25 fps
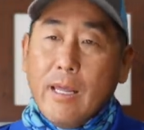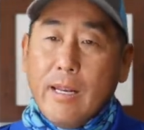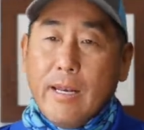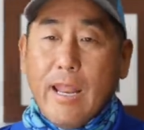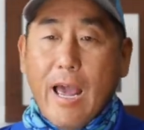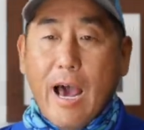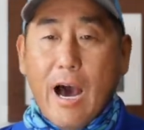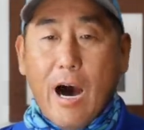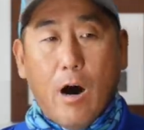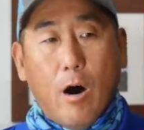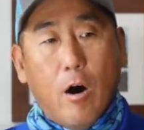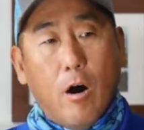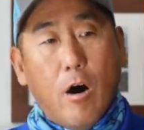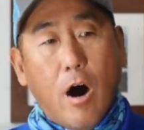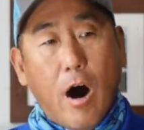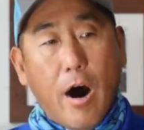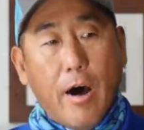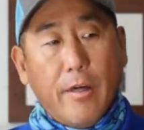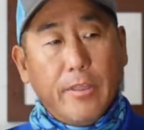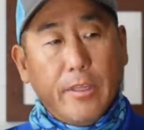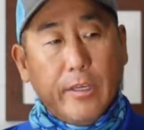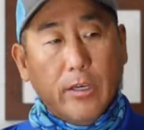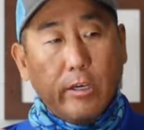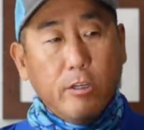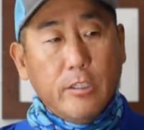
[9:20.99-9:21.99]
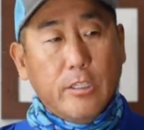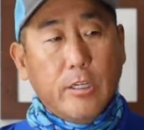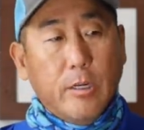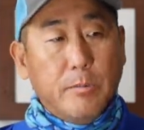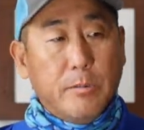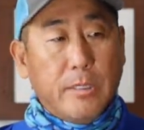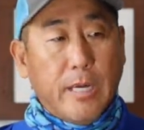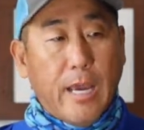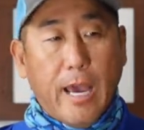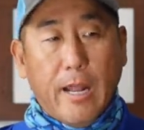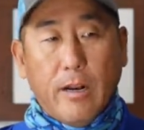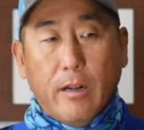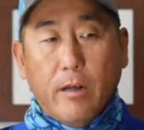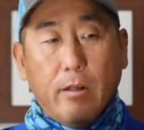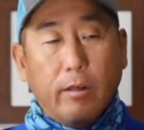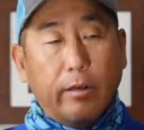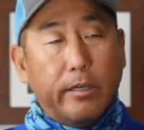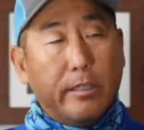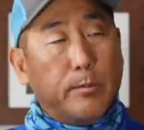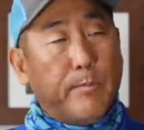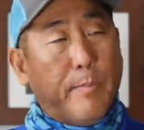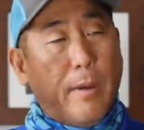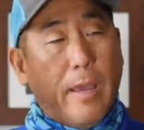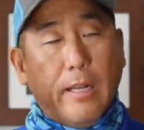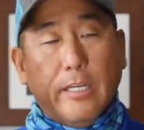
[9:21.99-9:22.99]
Now, on the YouTube channel
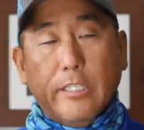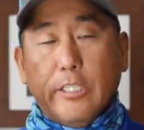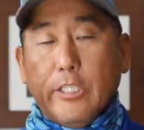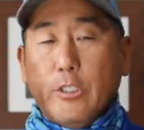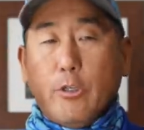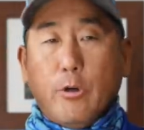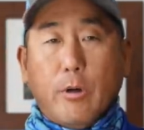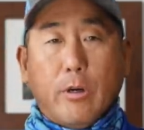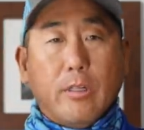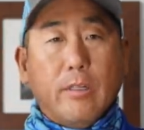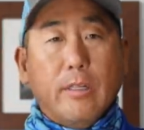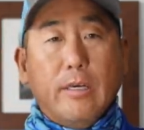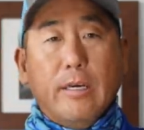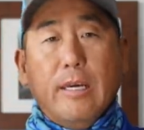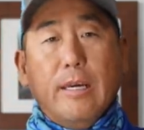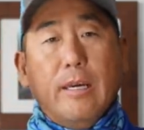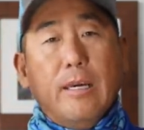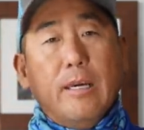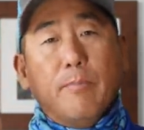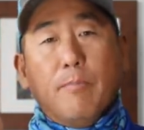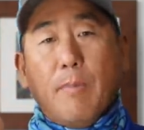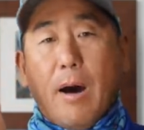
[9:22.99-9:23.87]
has been strictly